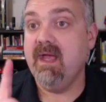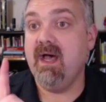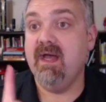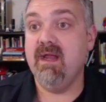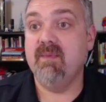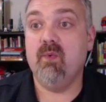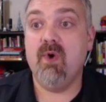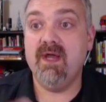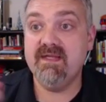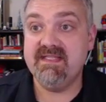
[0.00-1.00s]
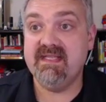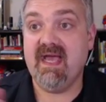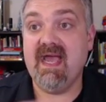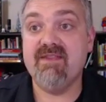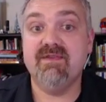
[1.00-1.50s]
Number one, you see
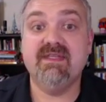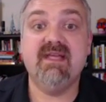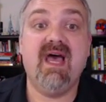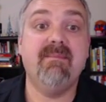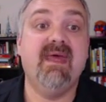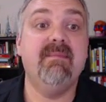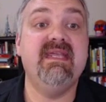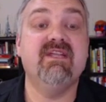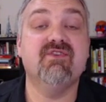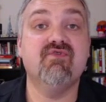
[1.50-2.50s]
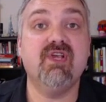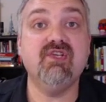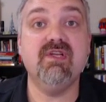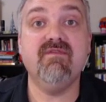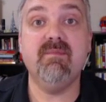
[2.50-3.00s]
the eye there at the top, that'd be
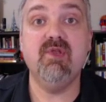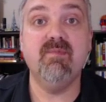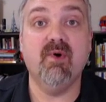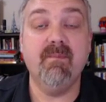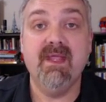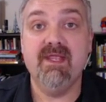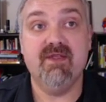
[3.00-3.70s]
constriction of the pupil.